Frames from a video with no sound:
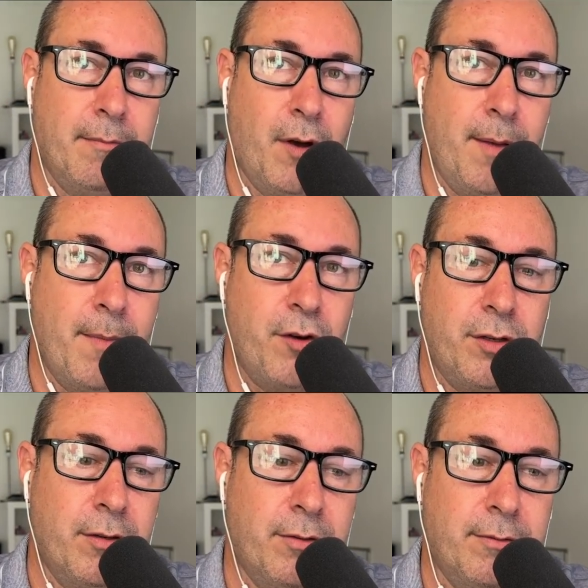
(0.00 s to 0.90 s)

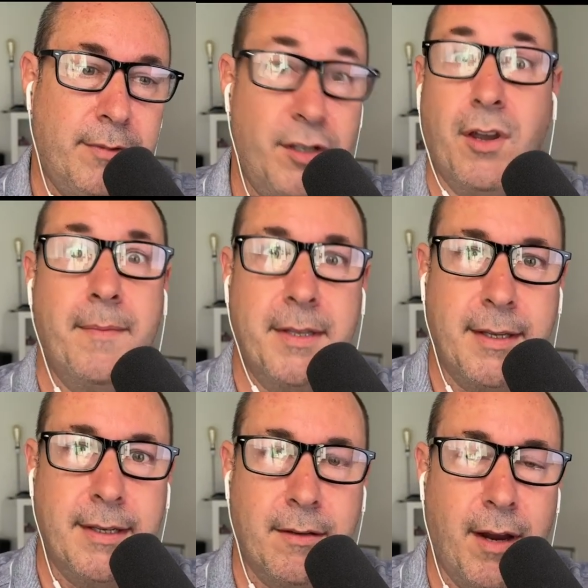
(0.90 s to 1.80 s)
emotional
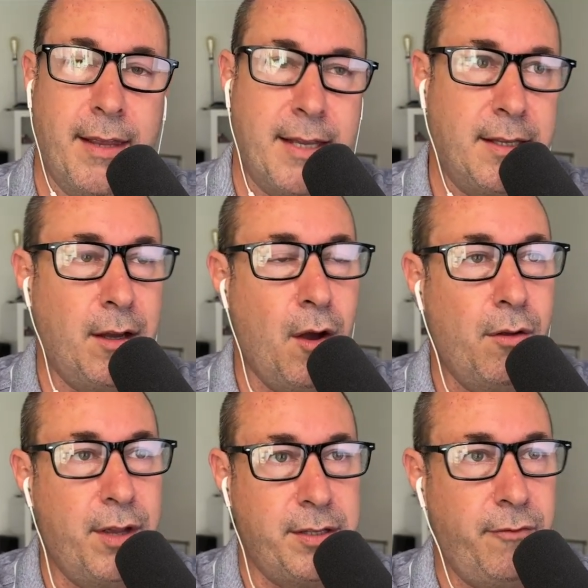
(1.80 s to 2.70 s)
disturbances, right? That's the
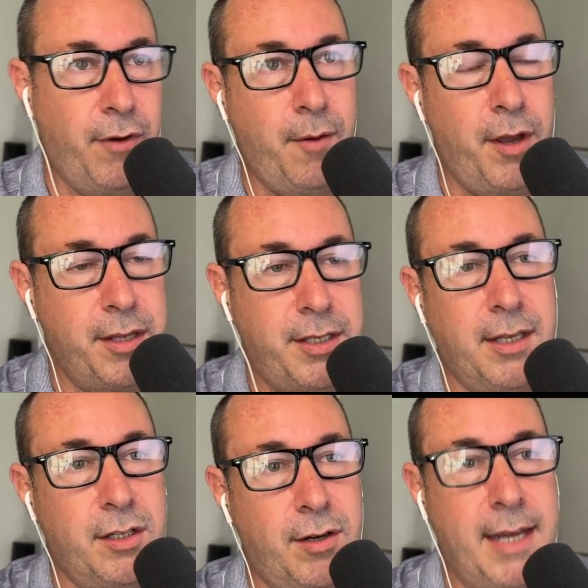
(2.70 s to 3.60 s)
goal, that's the framework, that's the
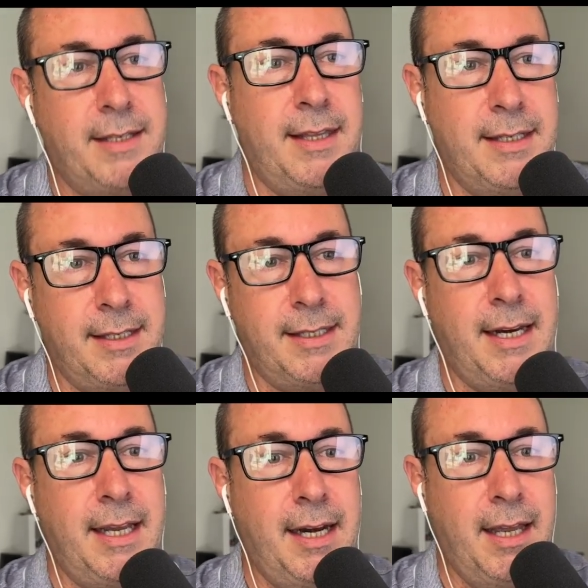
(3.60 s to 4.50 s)
constraints that this is
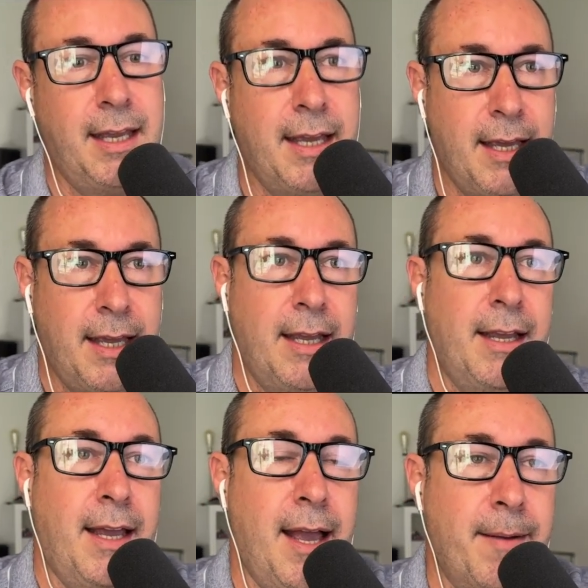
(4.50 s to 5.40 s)
sitting in.
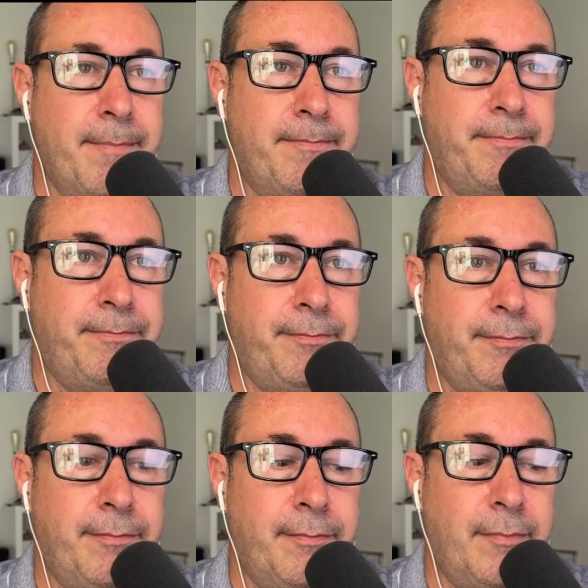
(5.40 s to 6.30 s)

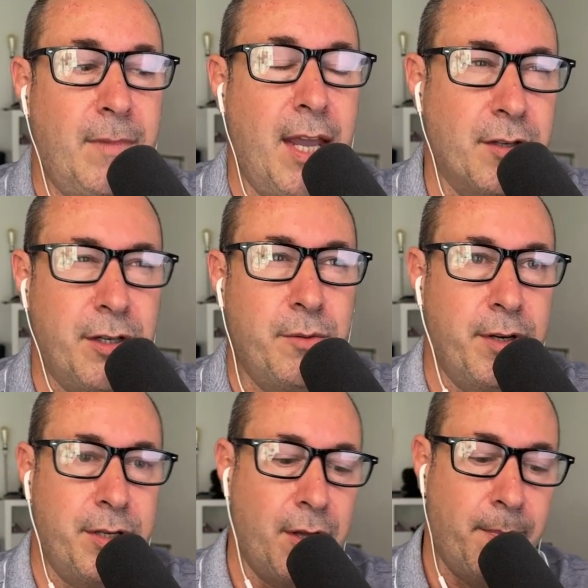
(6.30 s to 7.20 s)
So I just
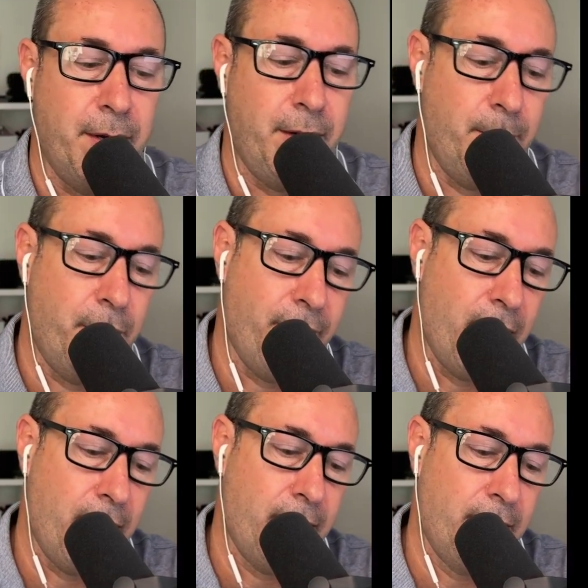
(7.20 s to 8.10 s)
want to stop and
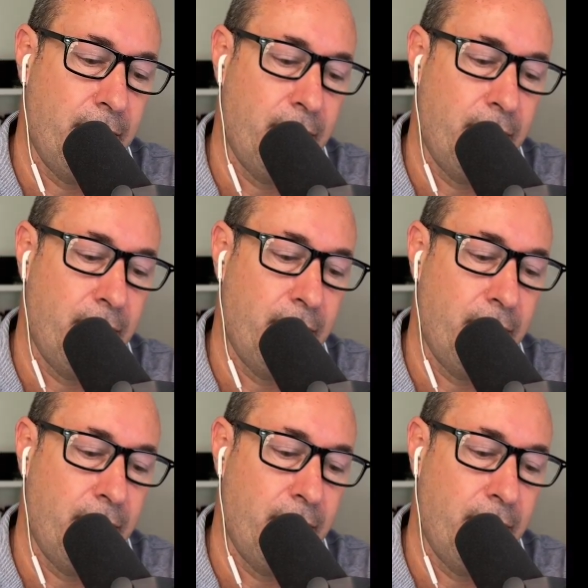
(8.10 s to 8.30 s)
provide a